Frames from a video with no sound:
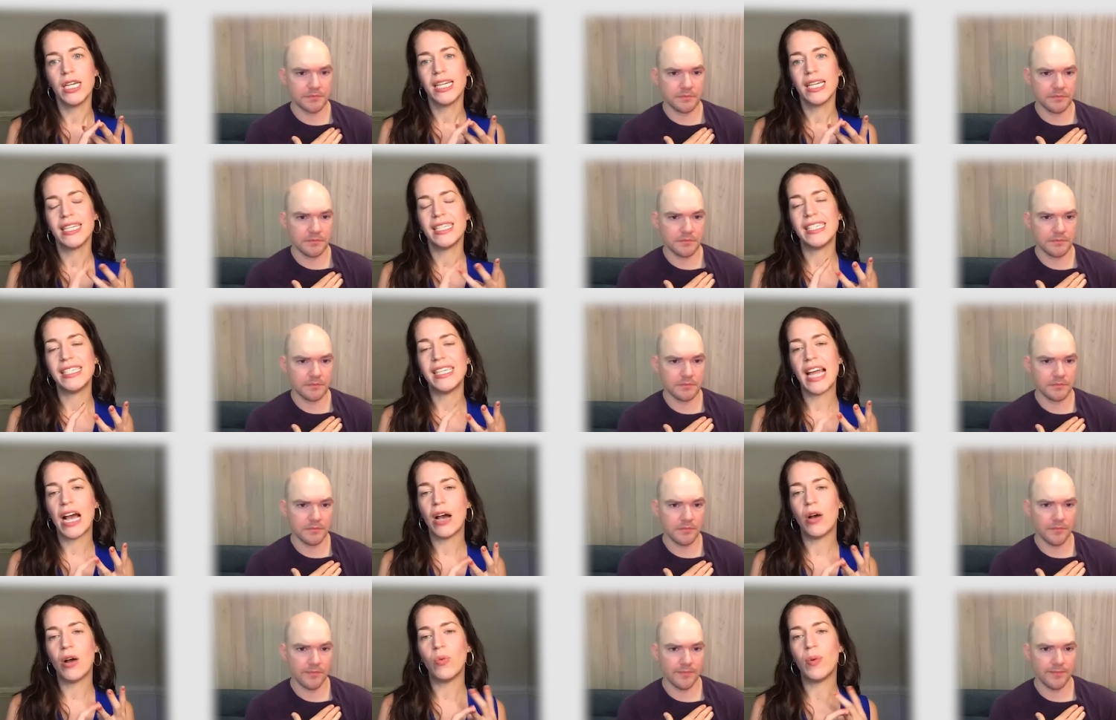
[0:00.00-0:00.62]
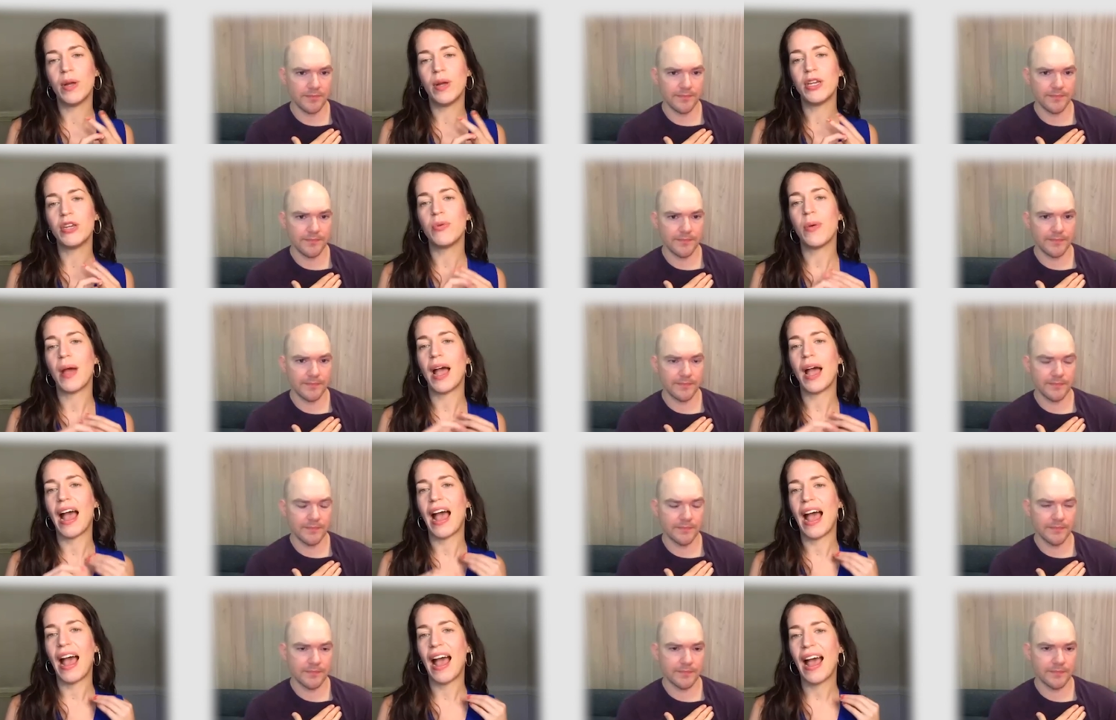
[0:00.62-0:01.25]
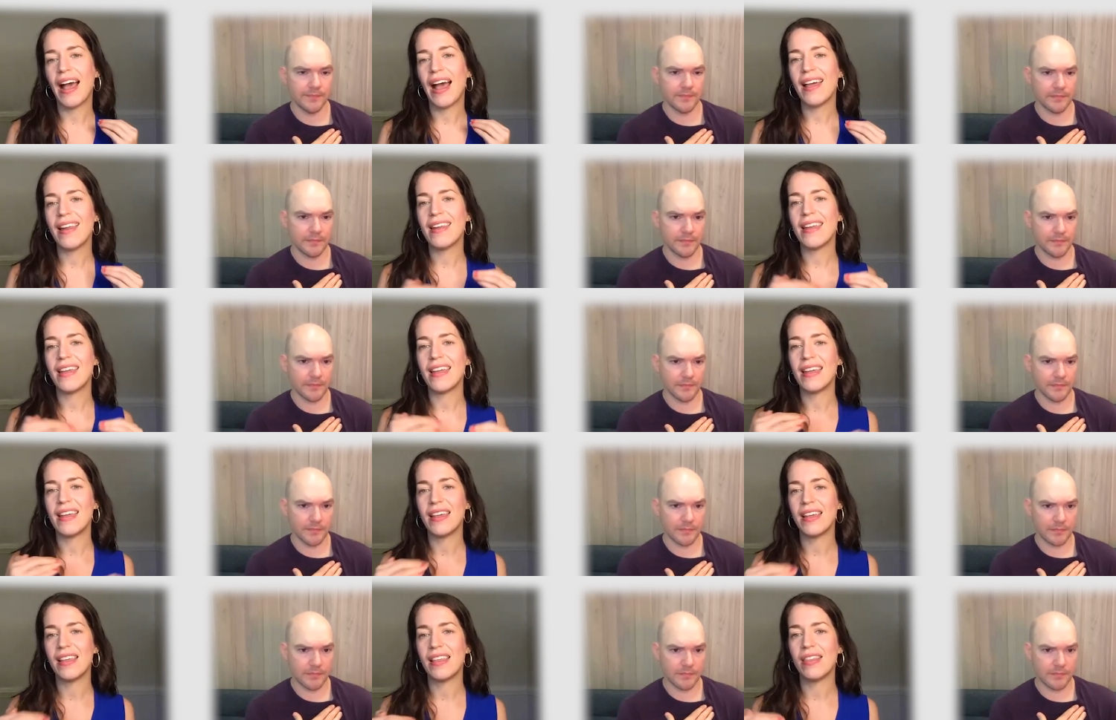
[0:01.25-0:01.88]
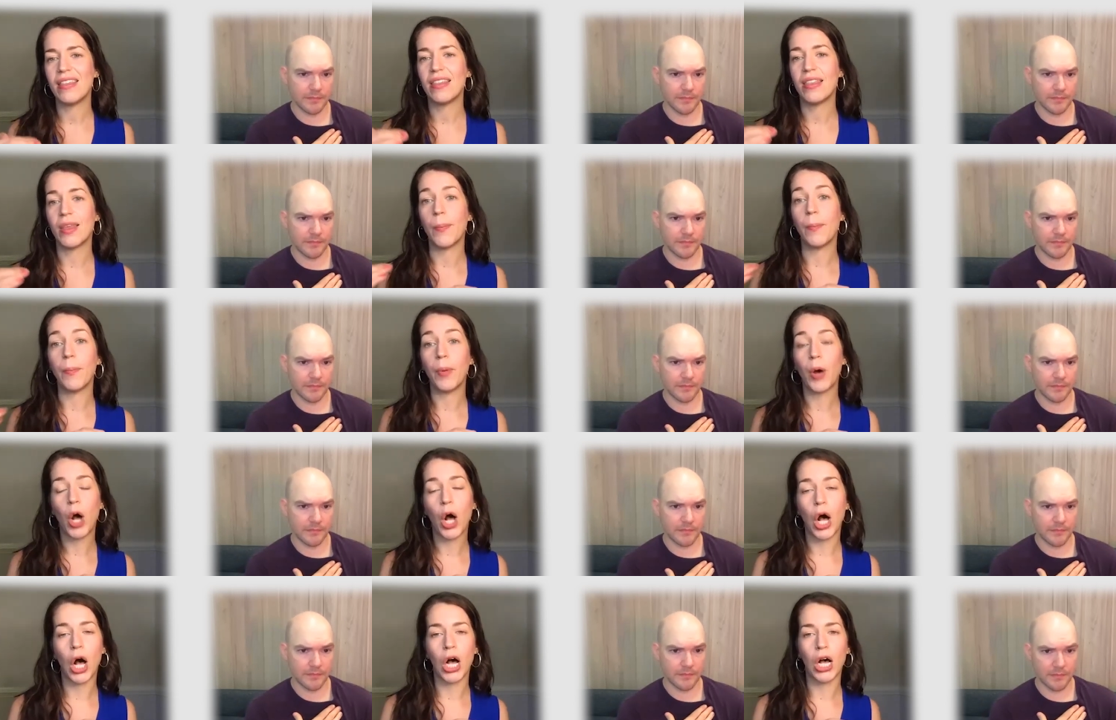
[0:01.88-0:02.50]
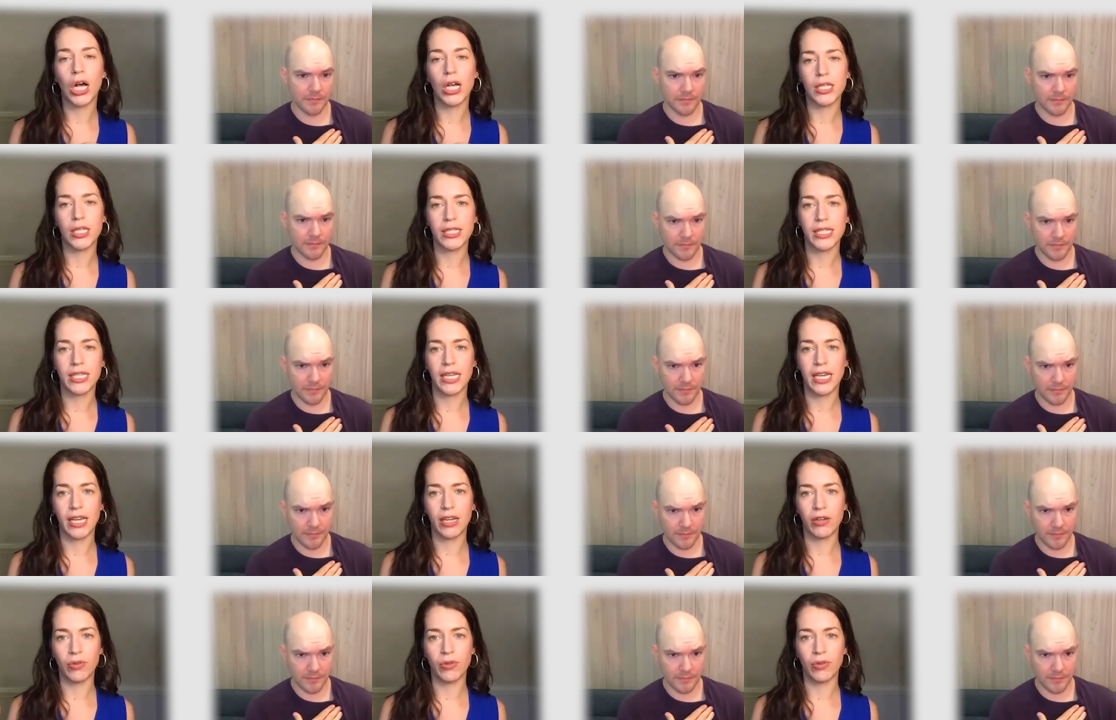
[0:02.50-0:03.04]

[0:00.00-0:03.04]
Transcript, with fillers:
Speaker 1: Now, when you add in the pausing,